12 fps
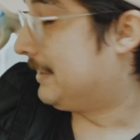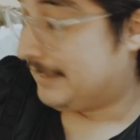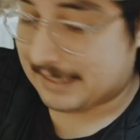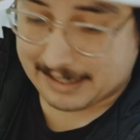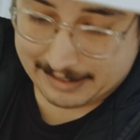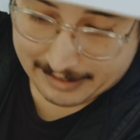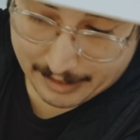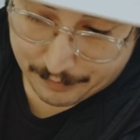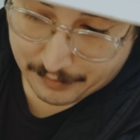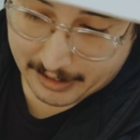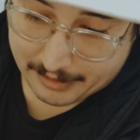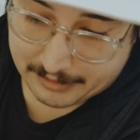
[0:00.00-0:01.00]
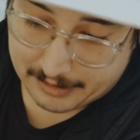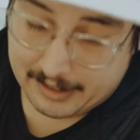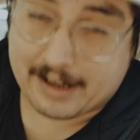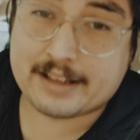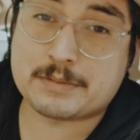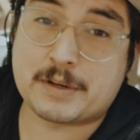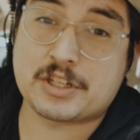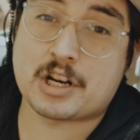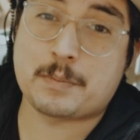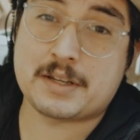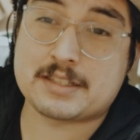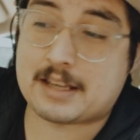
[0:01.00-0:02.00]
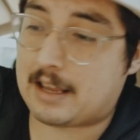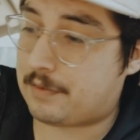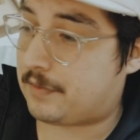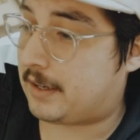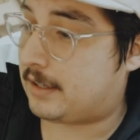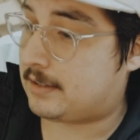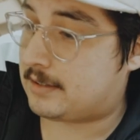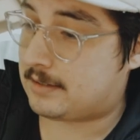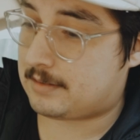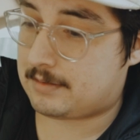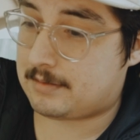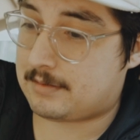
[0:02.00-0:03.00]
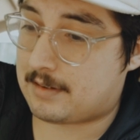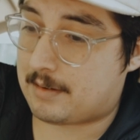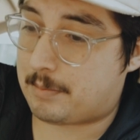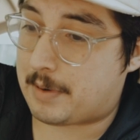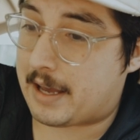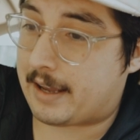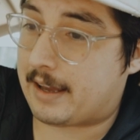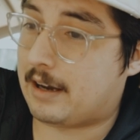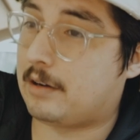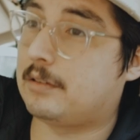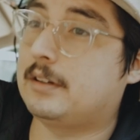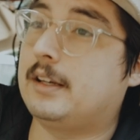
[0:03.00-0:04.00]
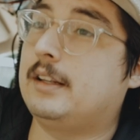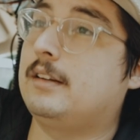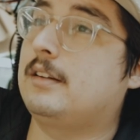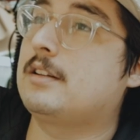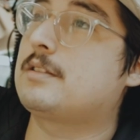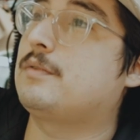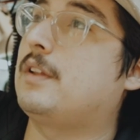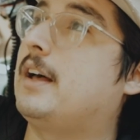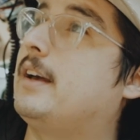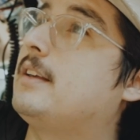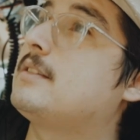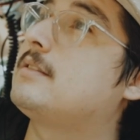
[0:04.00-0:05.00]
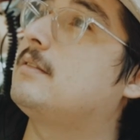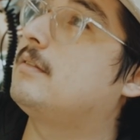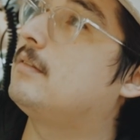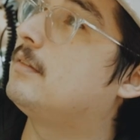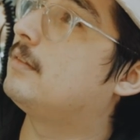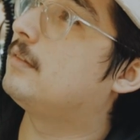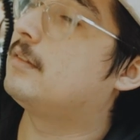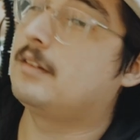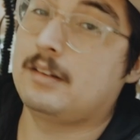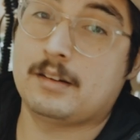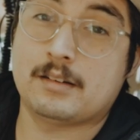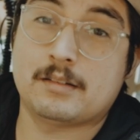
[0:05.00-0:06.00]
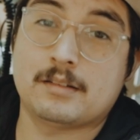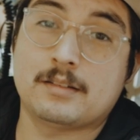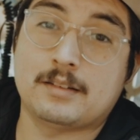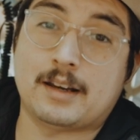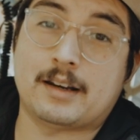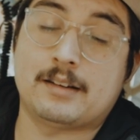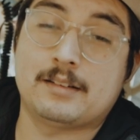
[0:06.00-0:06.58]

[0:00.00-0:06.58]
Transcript: yeah, have fun out there, guys. Make sure to be safe and pack out. And this fly is, yeah.